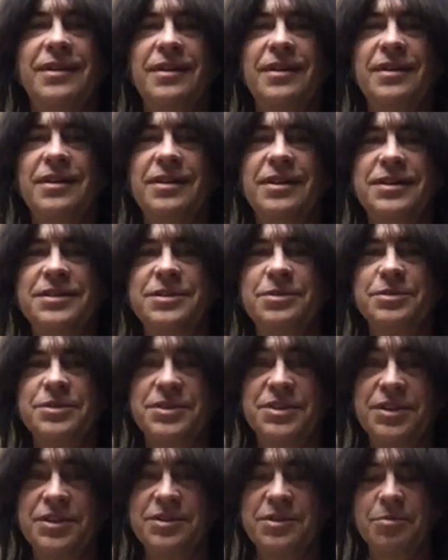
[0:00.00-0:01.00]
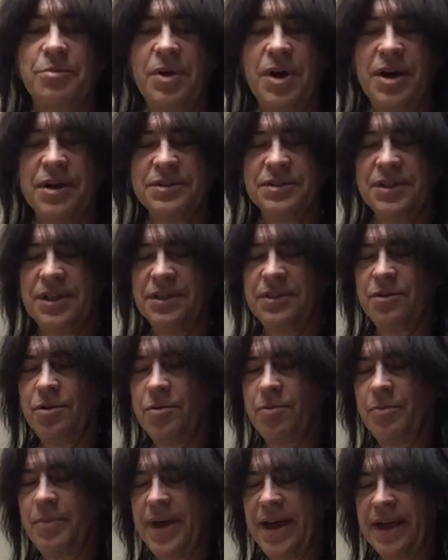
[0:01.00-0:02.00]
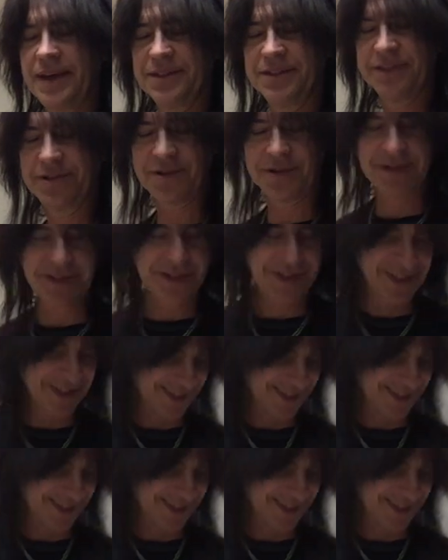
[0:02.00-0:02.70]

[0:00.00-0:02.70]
At least it was just the box, not the whole bag of salt.